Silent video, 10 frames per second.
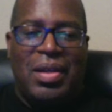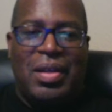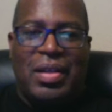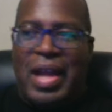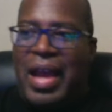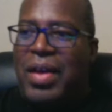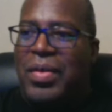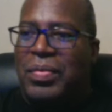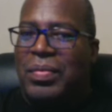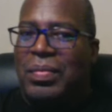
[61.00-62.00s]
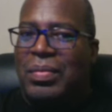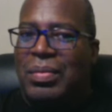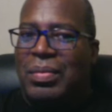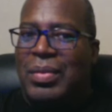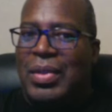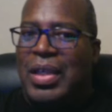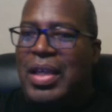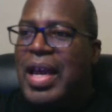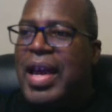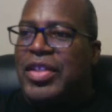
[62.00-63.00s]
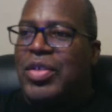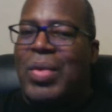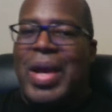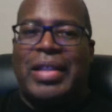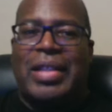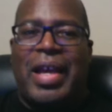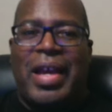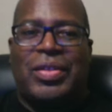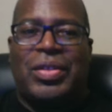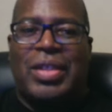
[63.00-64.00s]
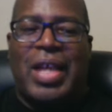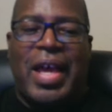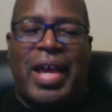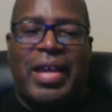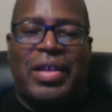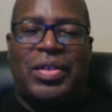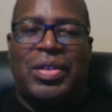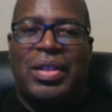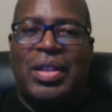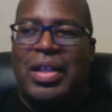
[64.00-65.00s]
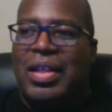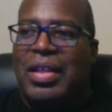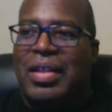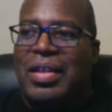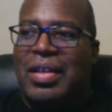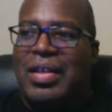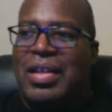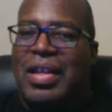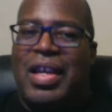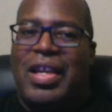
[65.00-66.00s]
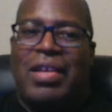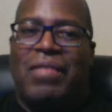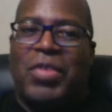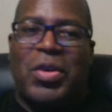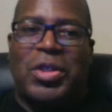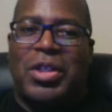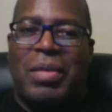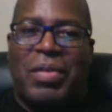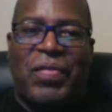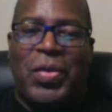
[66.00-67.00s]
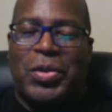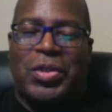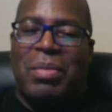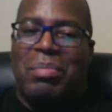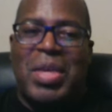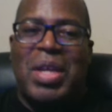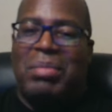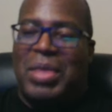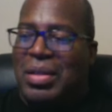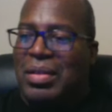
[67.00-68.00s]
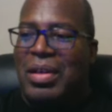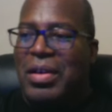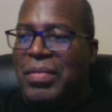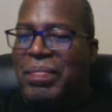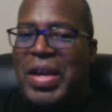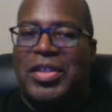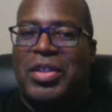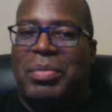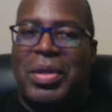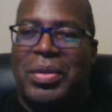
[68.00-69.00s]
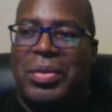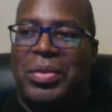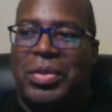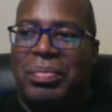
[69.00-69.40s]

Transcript: Now, he has a right to exercise the Canadian version of the First Amendment there, I suppose.